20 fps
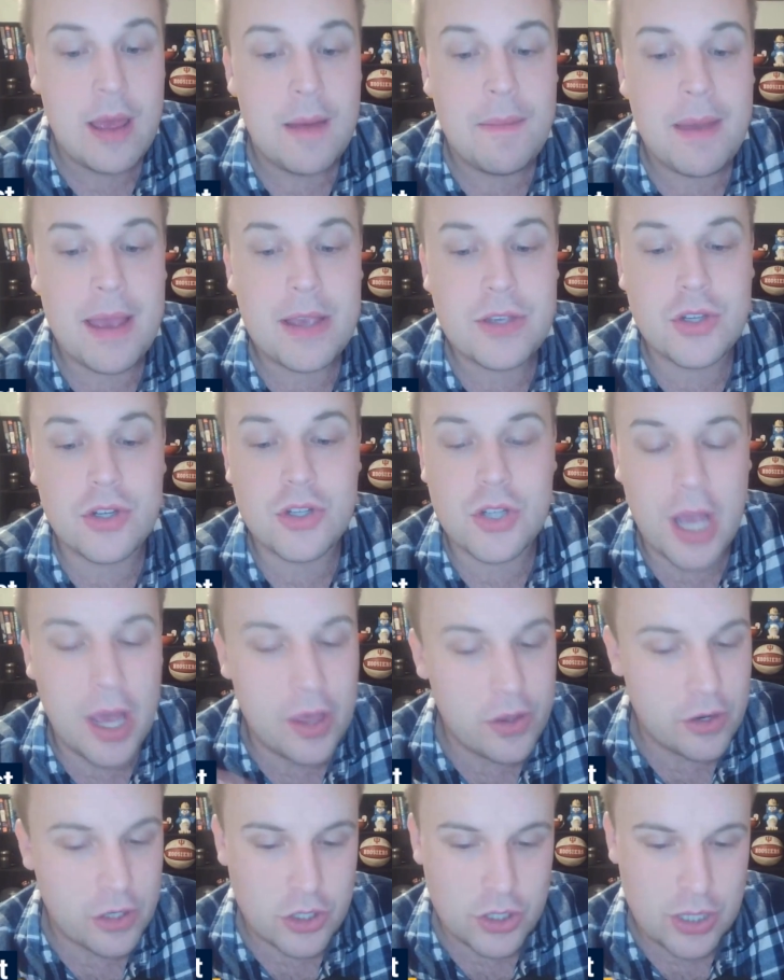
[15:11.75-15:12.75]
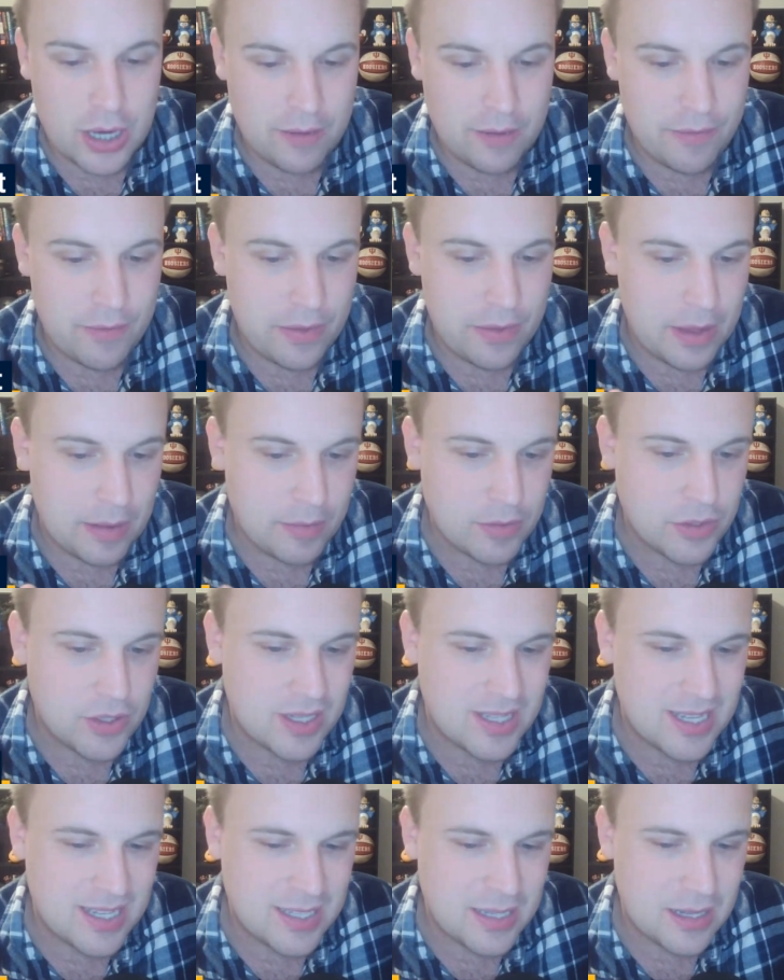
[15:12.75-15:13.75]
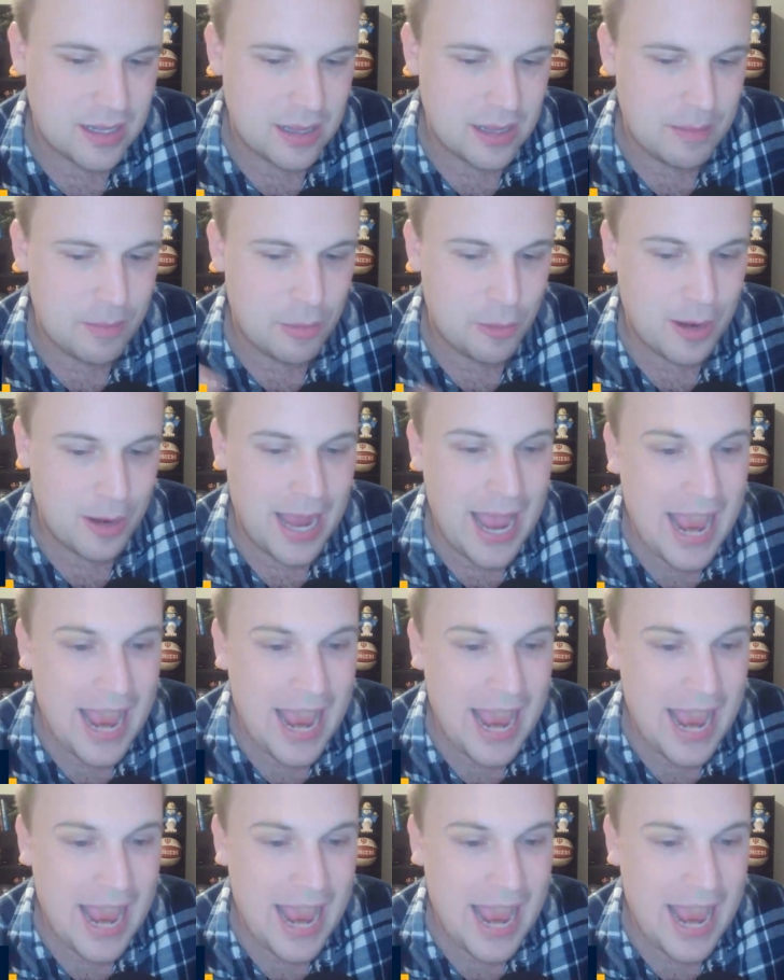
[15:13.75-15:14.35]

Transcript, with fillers: Pacers, other stuff that was statistically important.